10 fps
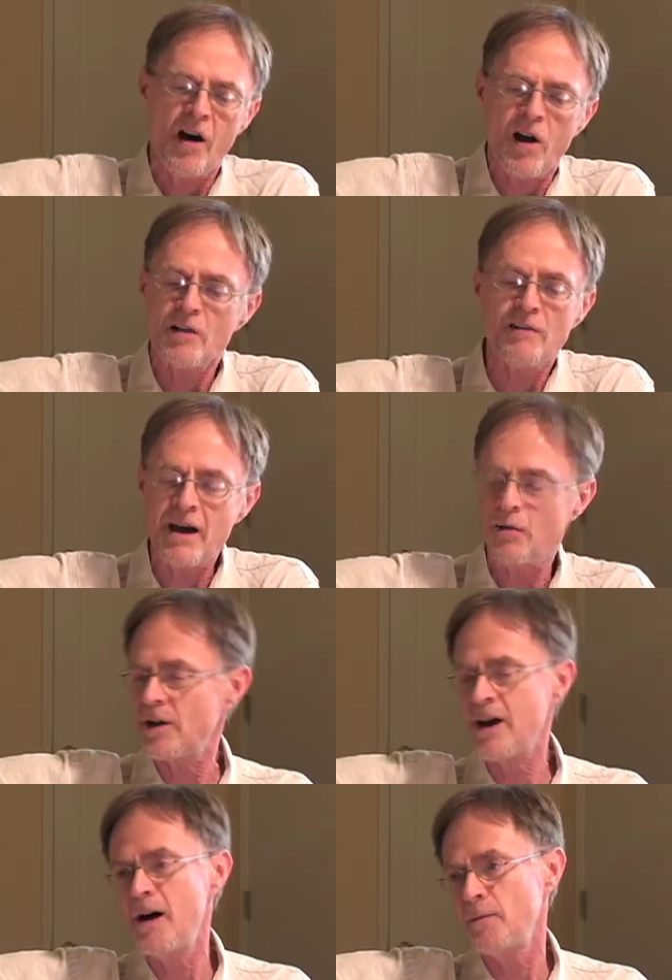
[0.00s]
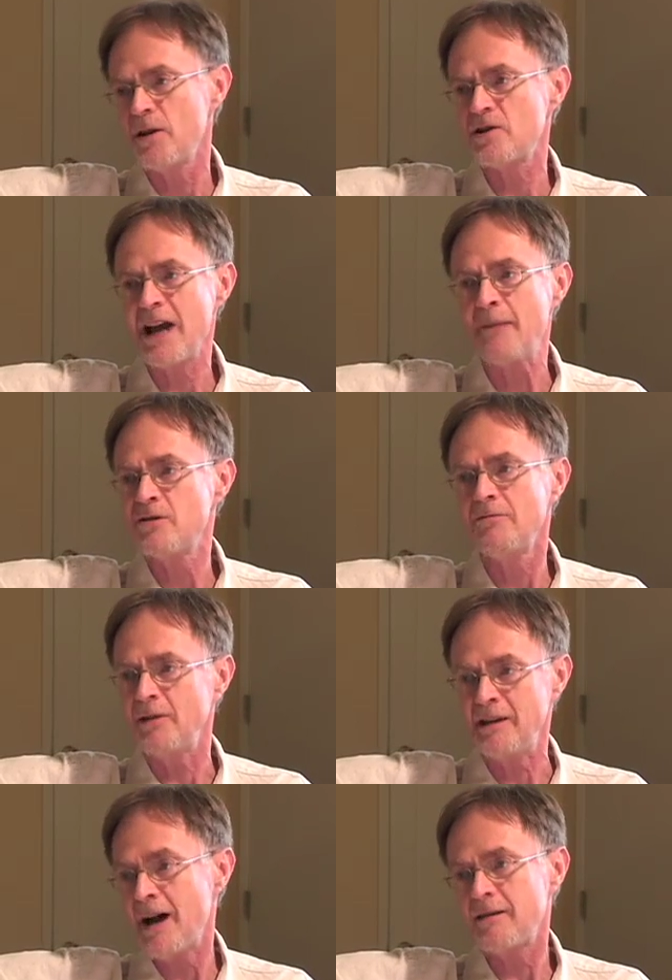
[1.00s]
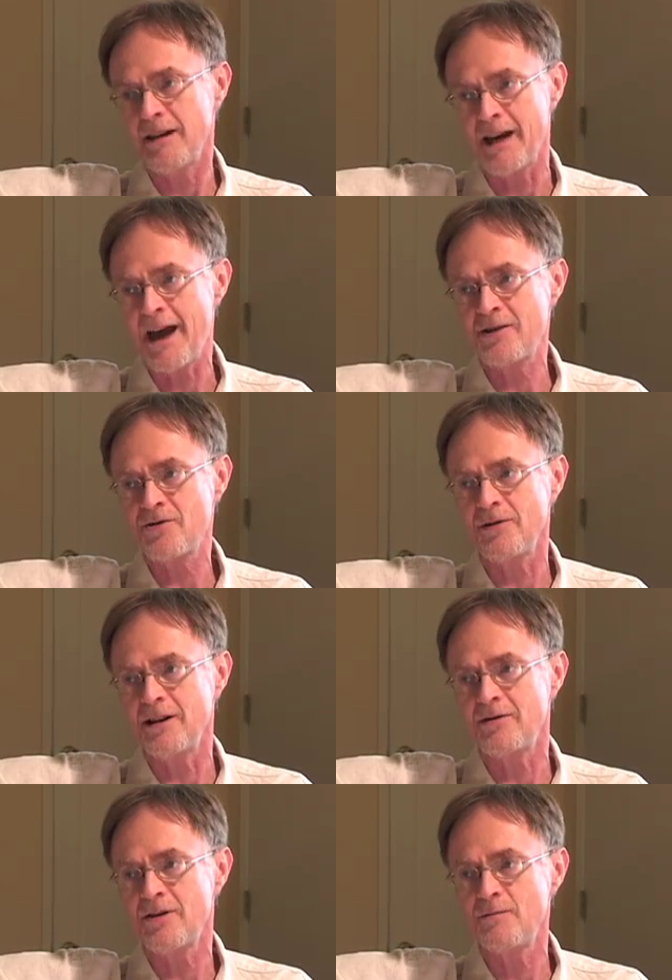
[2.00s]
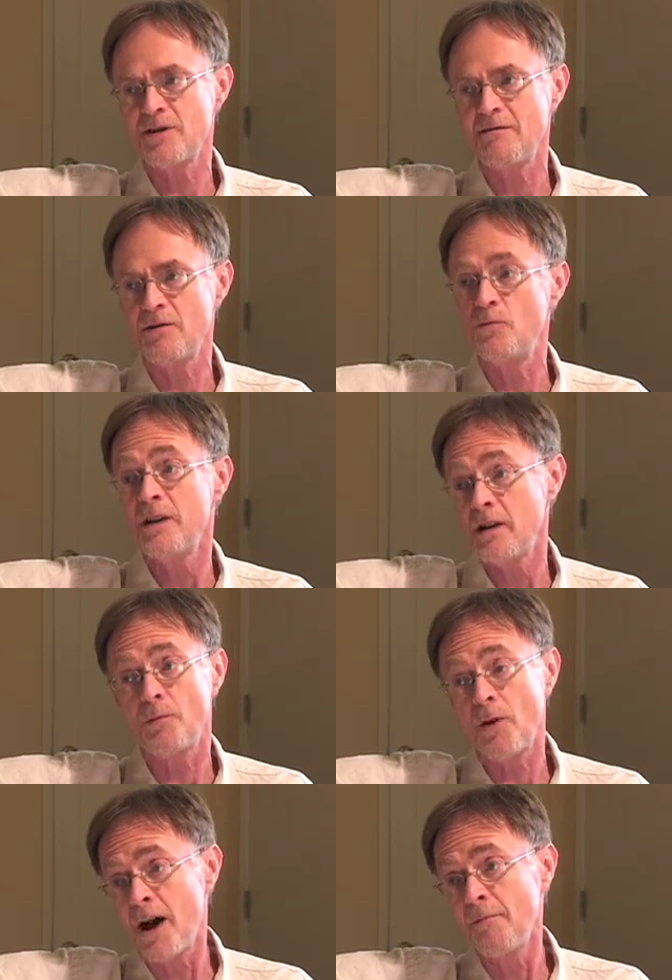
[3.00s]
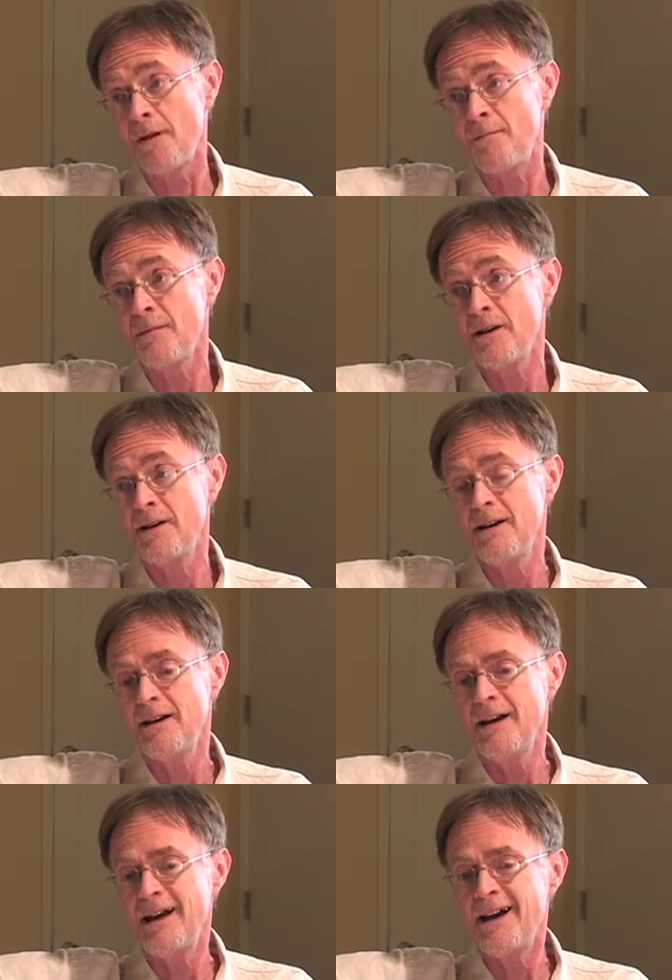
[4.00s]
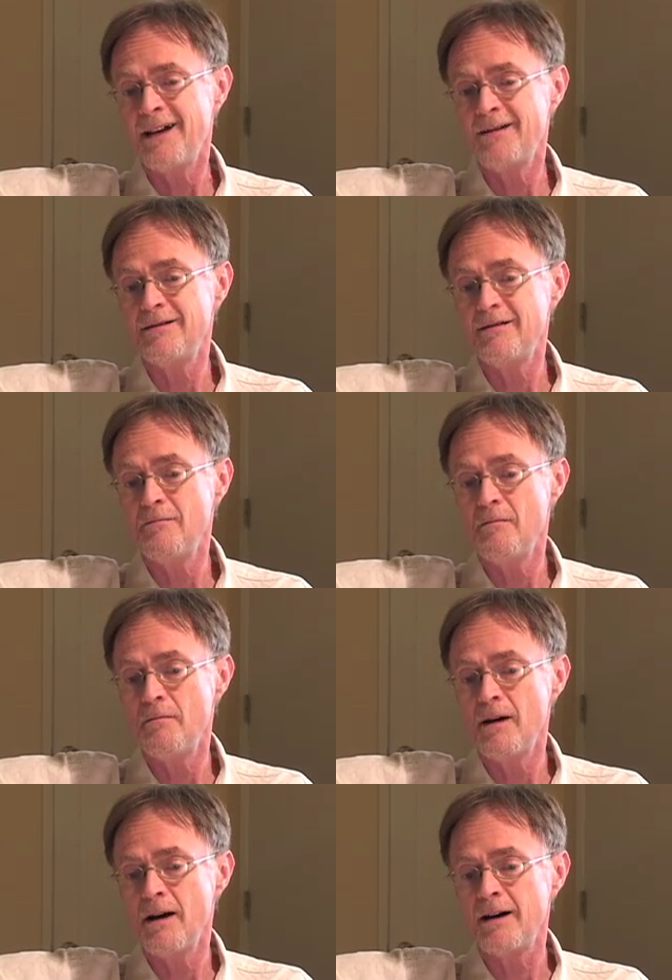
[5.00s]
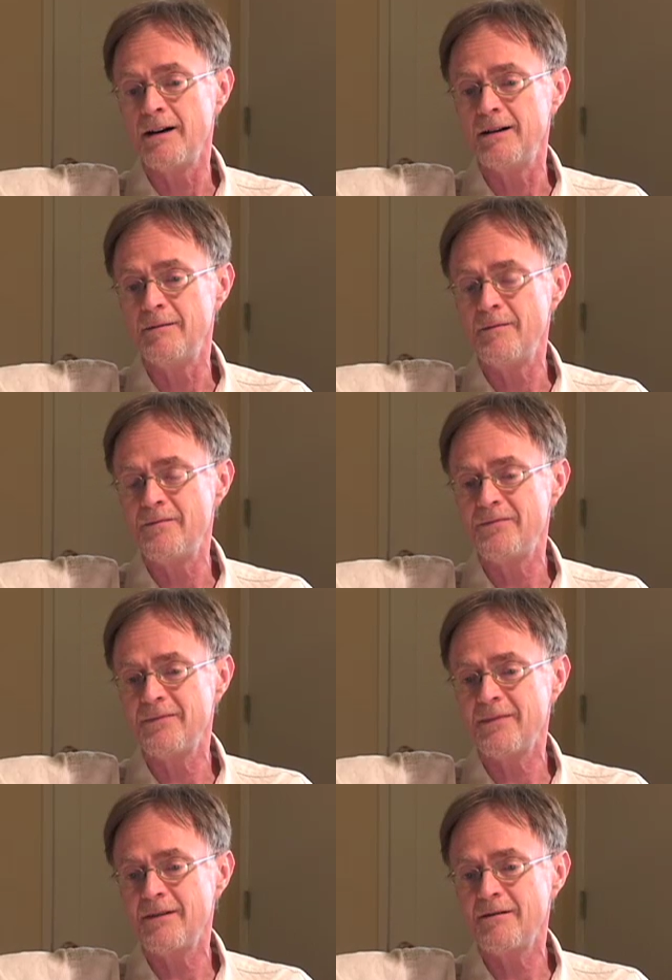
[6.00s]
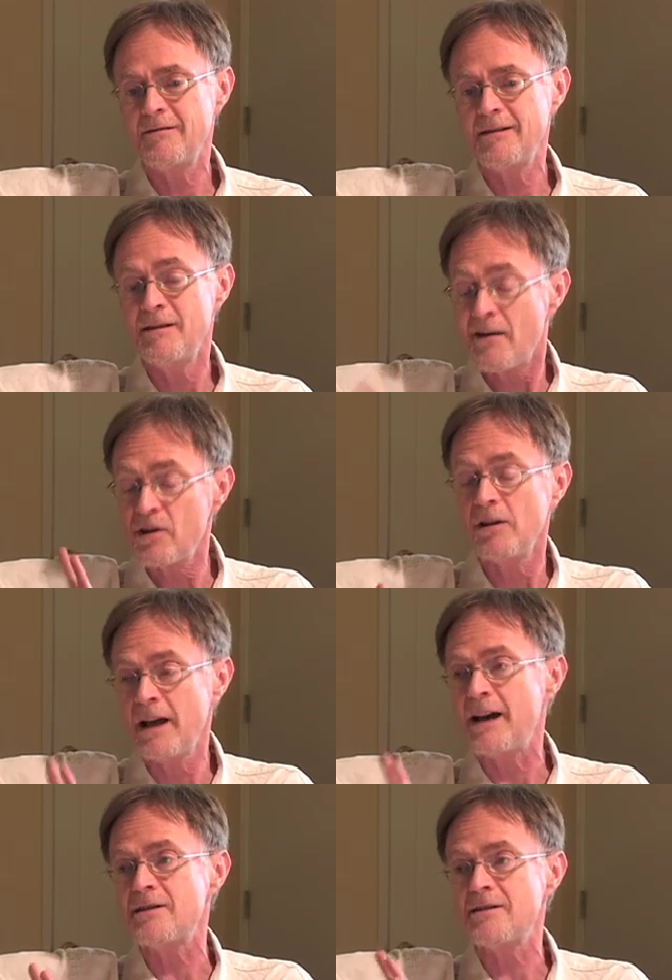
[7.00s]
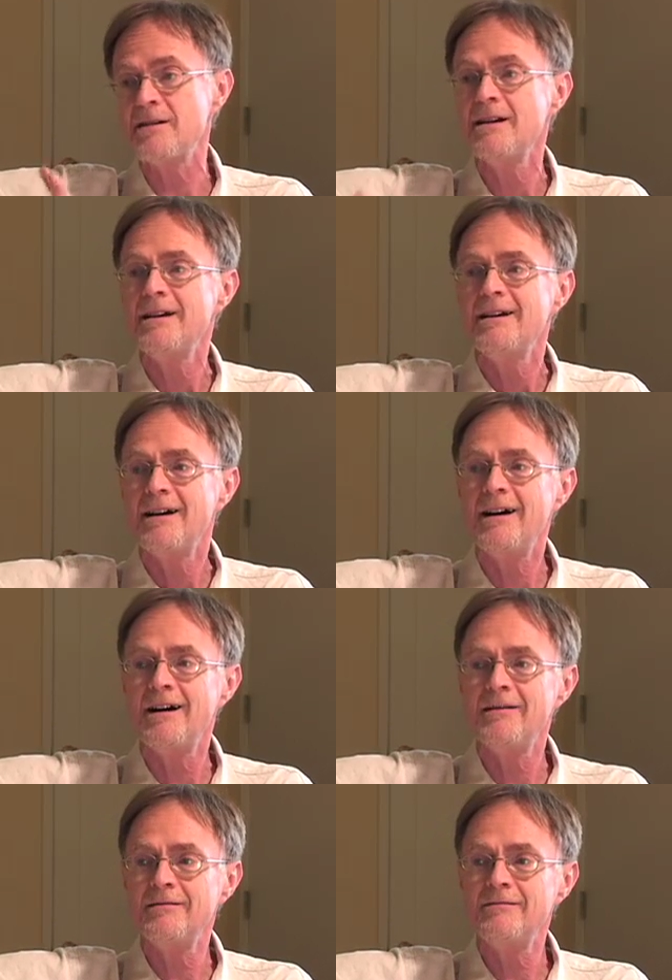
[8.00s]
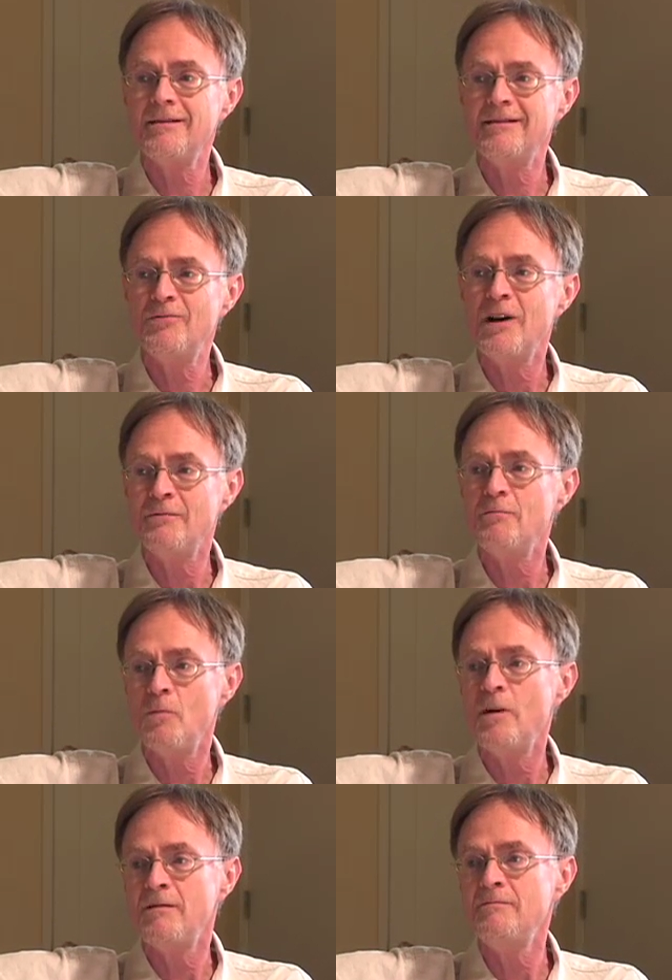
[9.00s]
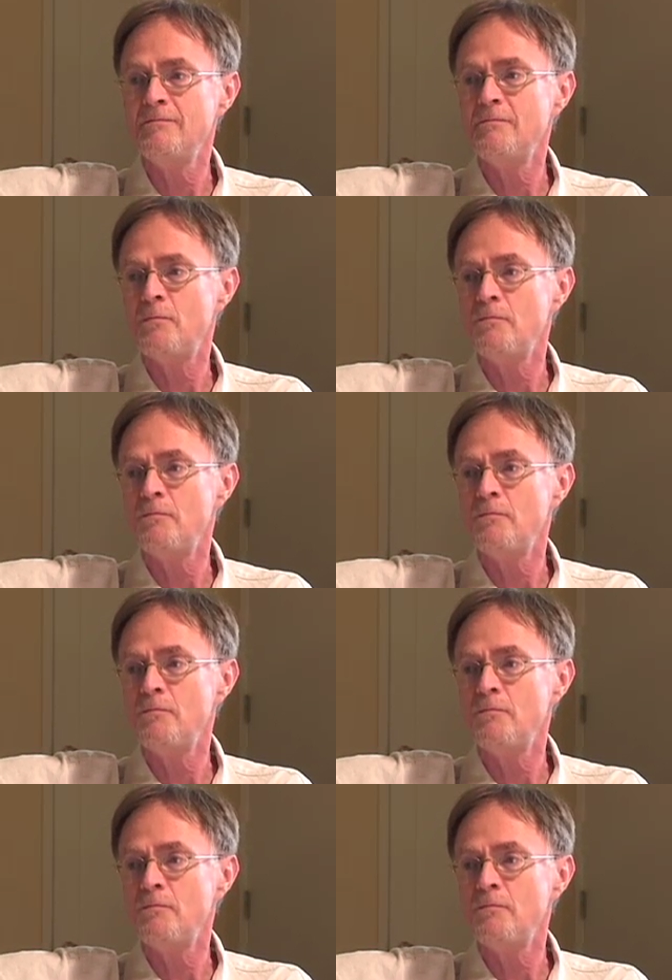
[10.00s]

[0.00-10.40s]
All of that will accomplish absolutely nothing, actually, in terms of the real problem. And um, nevertheless, uh, when, when